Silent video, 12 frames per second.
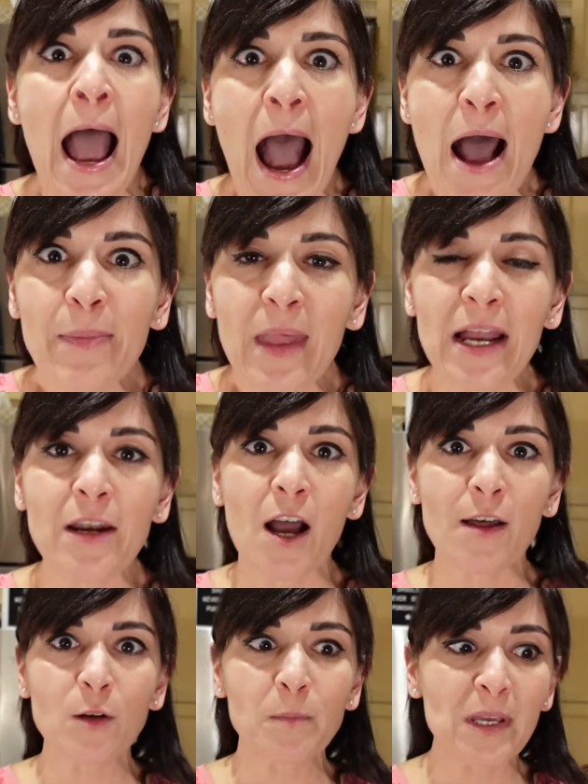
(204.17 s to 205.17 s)
And then
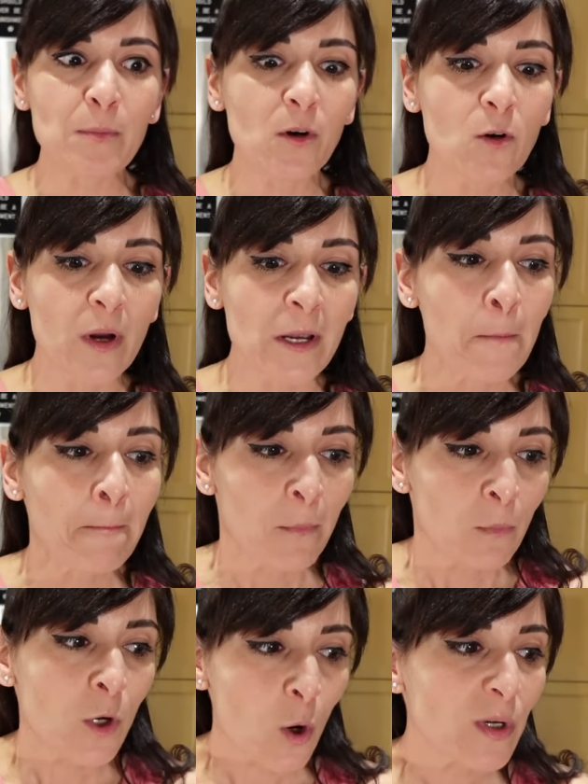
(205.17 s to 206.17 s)
other people going,
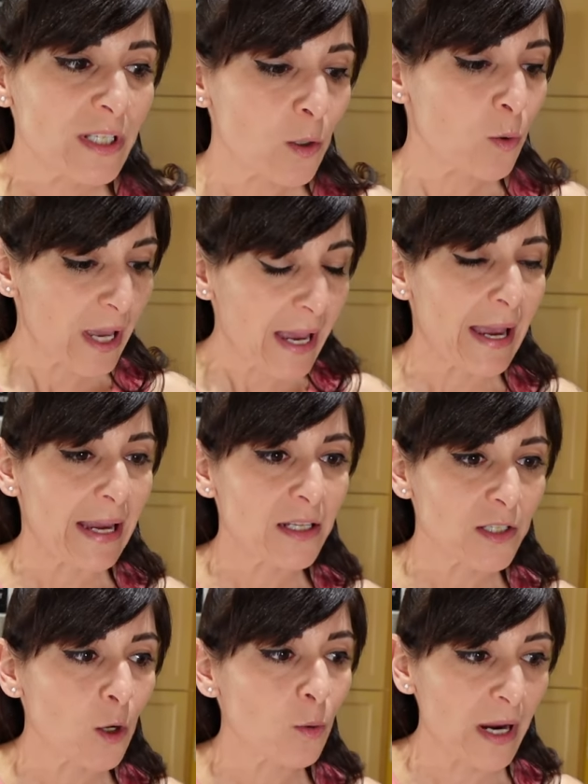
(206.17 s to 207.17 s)
no, it's okay,
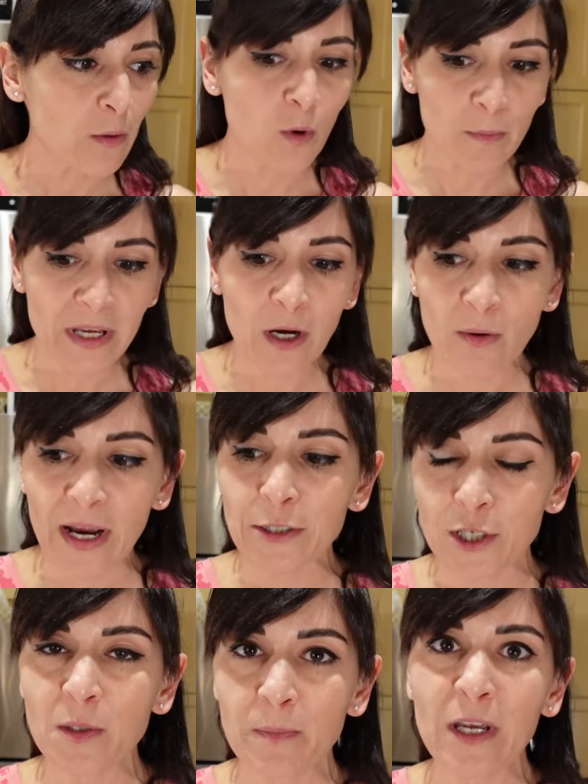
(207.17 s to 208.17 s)
it's all right, we'll be all right,
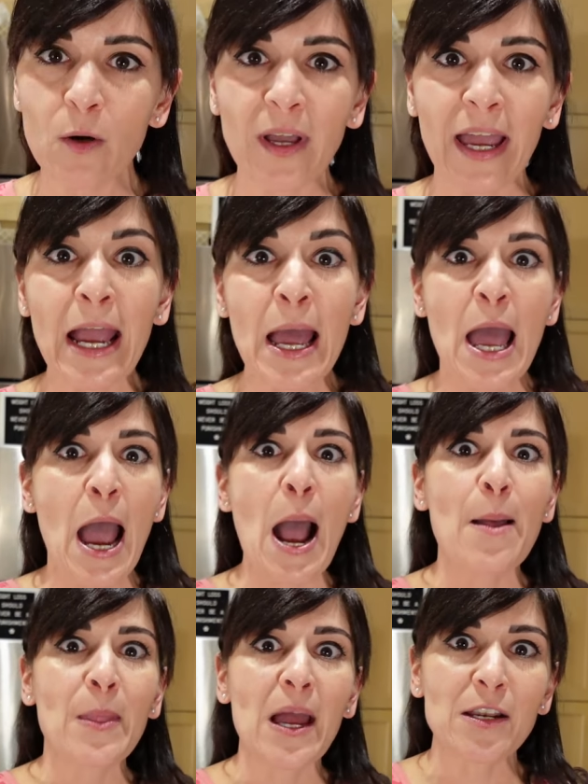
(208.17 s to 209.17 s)
just be okay.
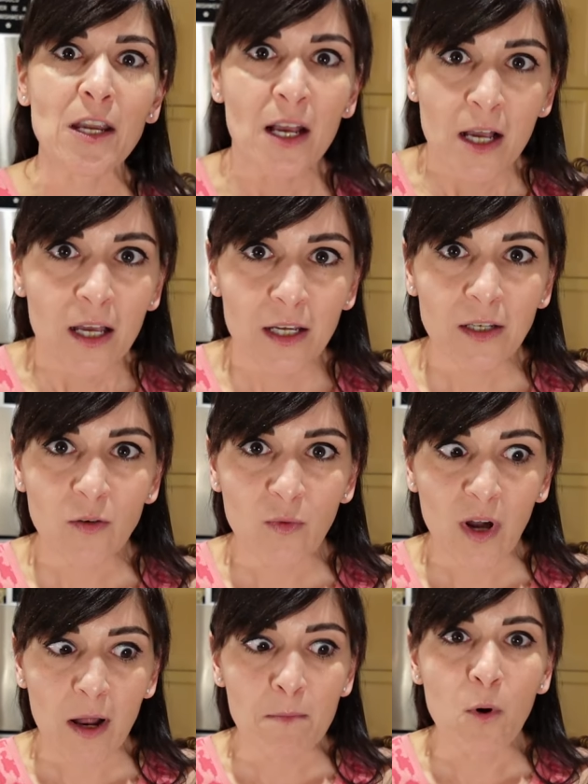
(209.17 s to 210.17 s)
And then you've
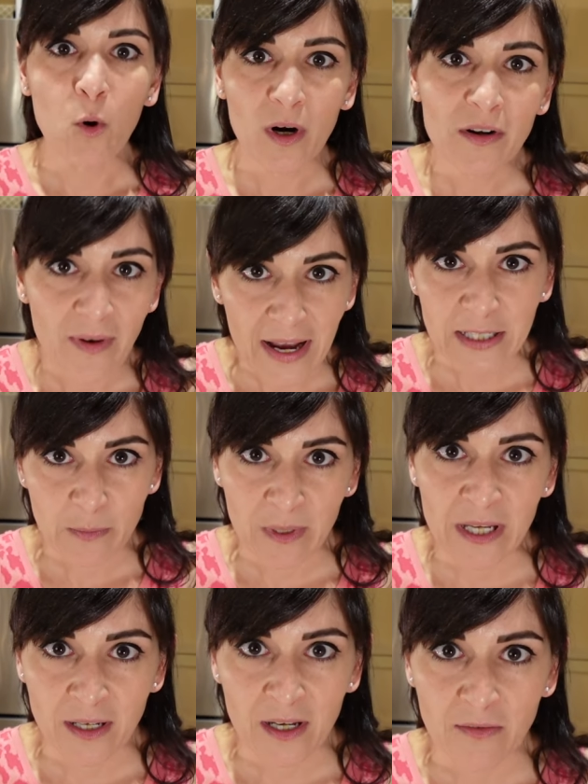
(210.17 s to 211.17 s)
got more advice
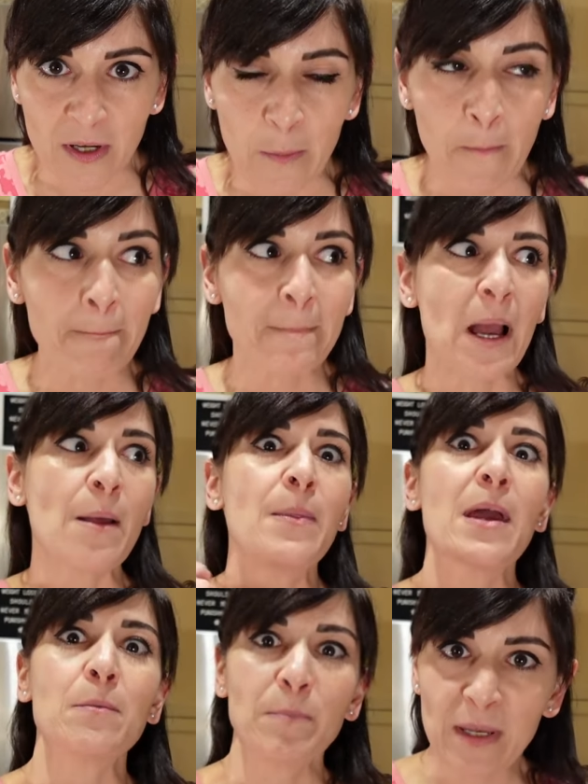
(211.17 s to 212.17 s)
being given, and
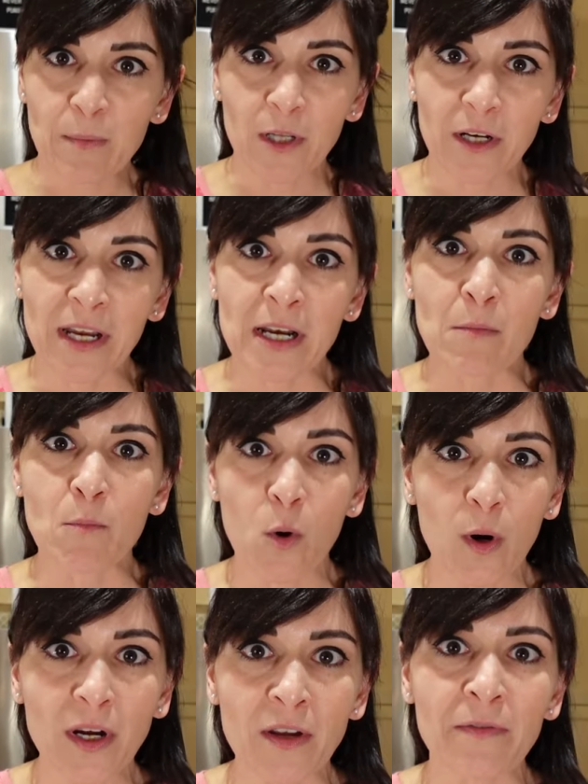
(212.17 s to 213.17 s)
then people are getting
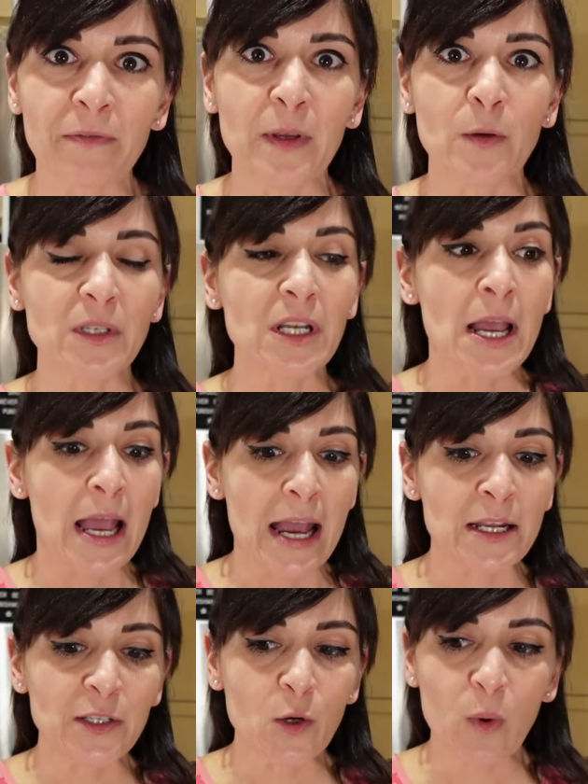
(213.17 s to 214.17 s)
more confused.
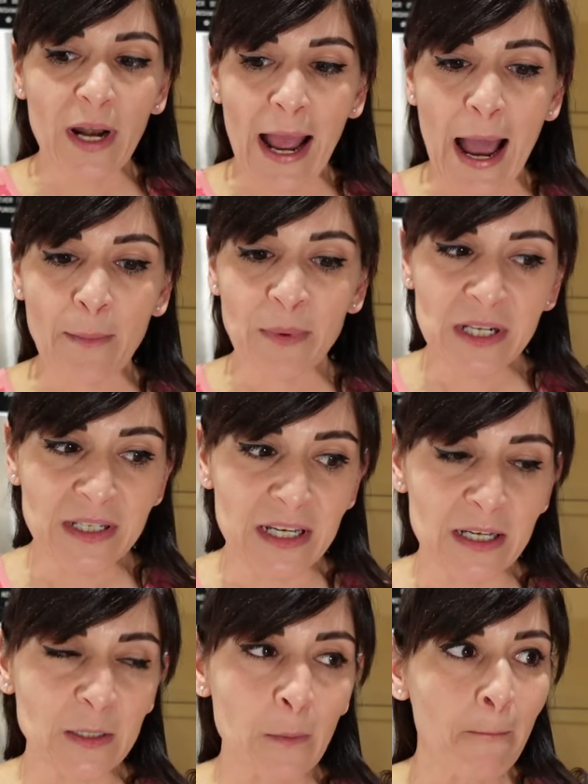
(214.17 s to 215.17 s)
And so what happens
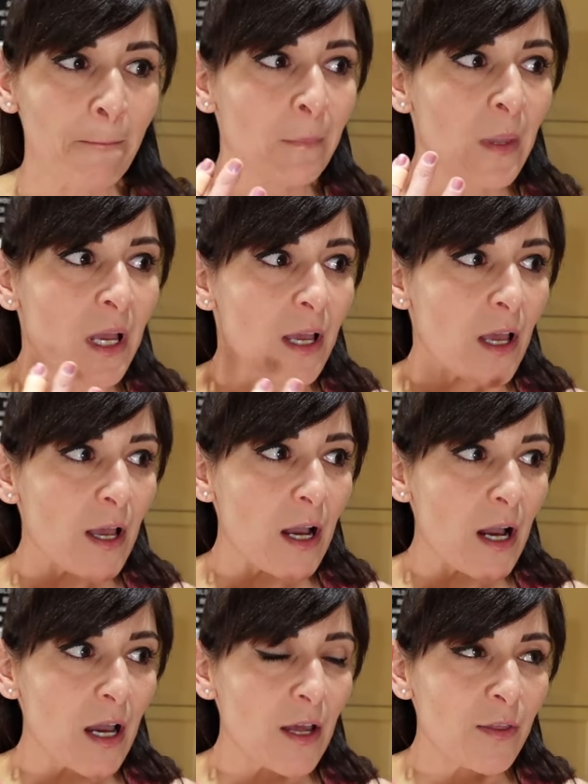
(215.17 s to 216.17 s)
is
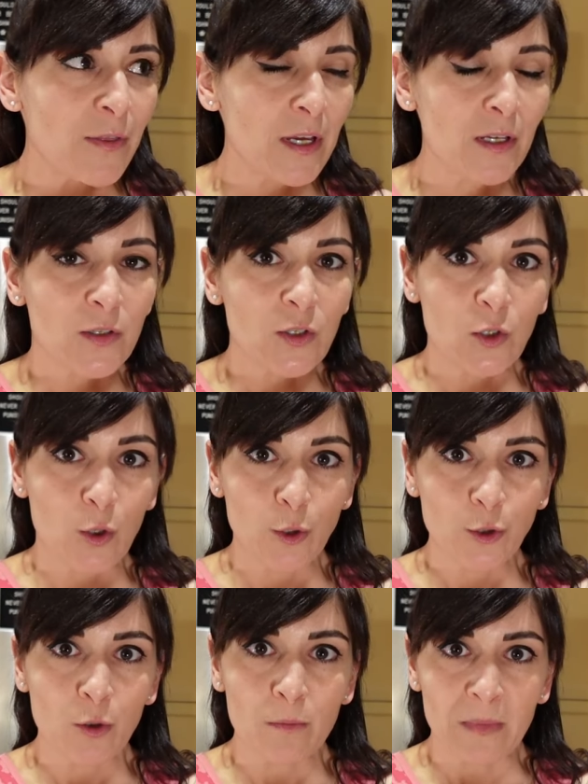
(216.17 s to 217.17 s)
the
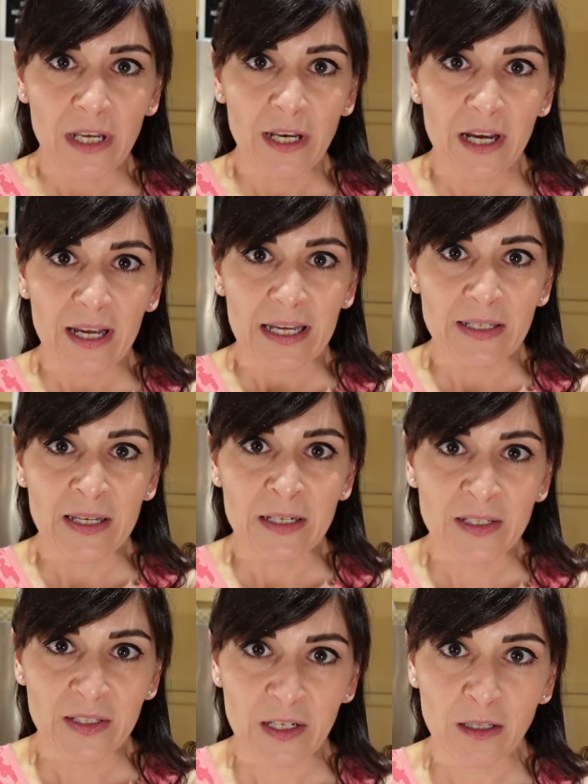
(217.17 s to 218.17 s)
social media is
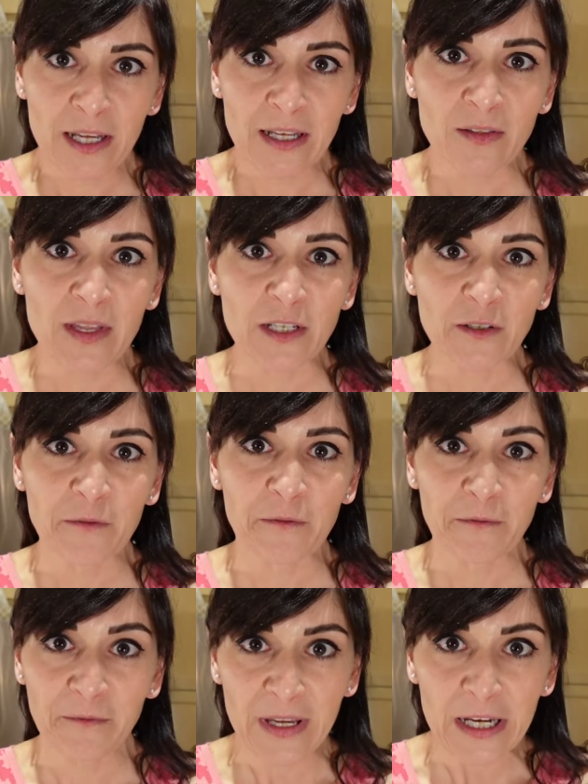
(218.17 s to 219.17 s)
instilling this
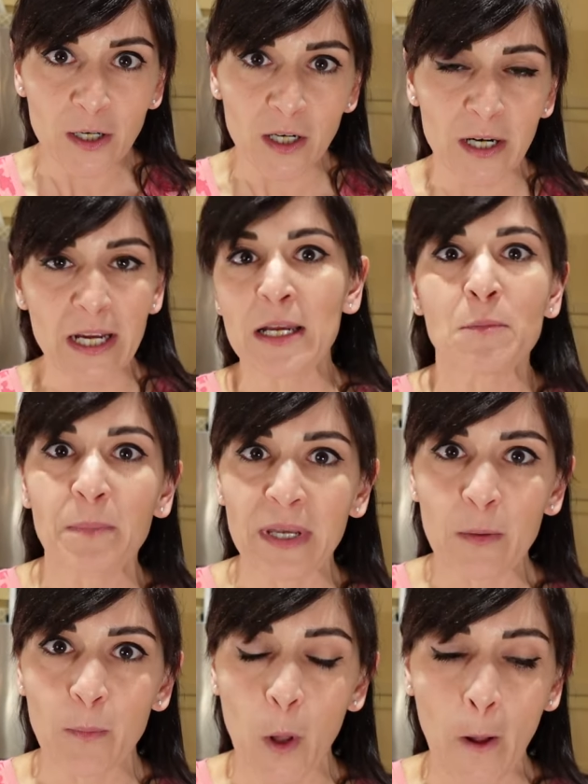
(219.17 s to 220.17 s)
fear in
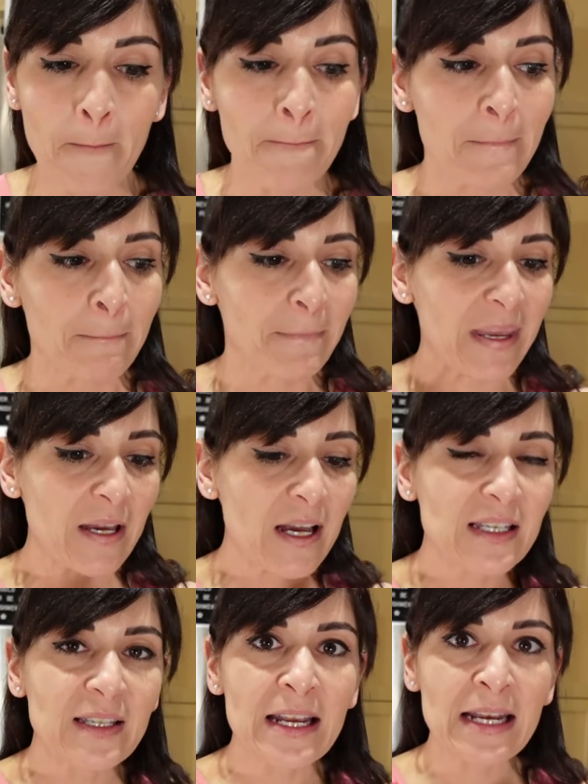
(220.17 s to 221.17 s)
people
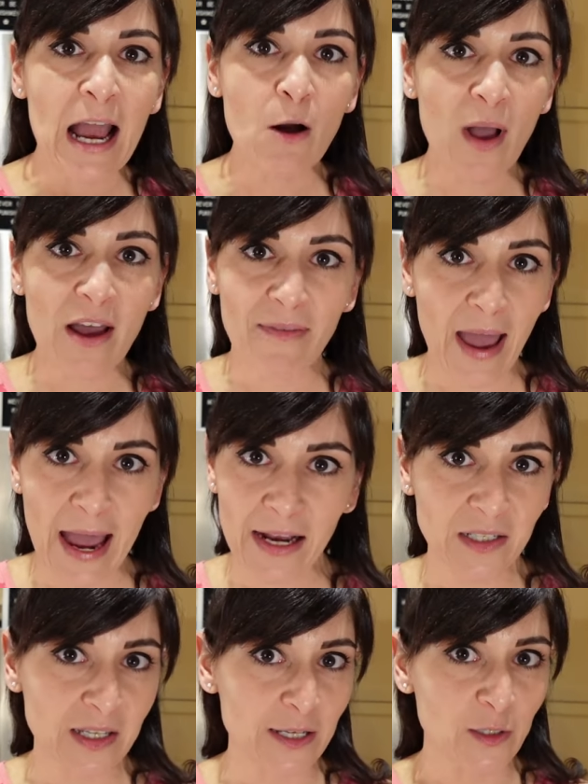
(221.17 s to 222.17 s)
because they now have
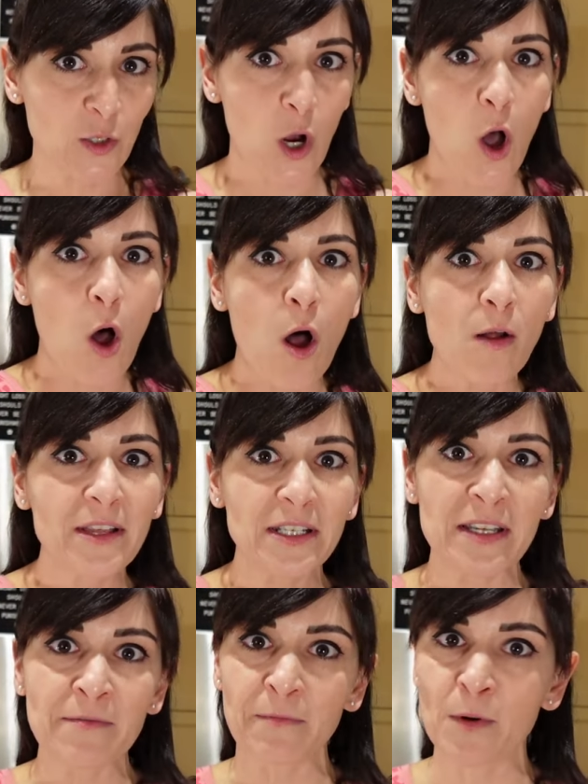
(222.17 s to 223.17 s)
access to all
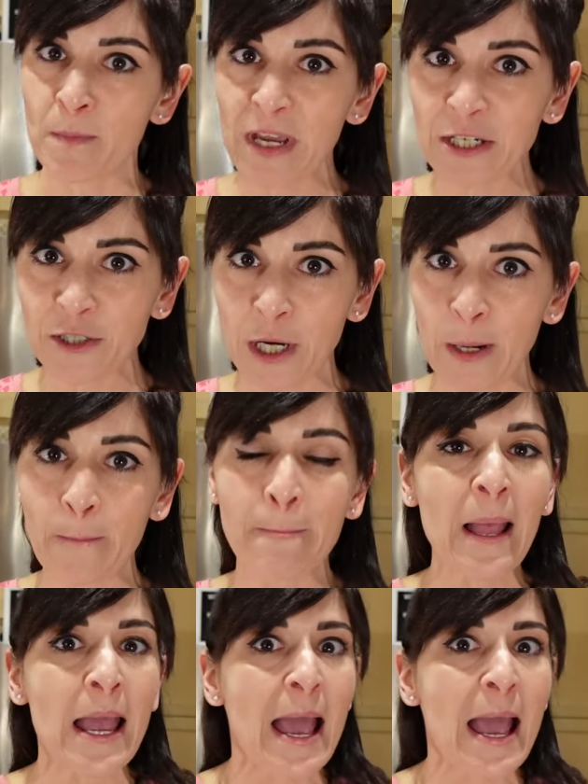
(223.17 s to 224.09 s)
this information.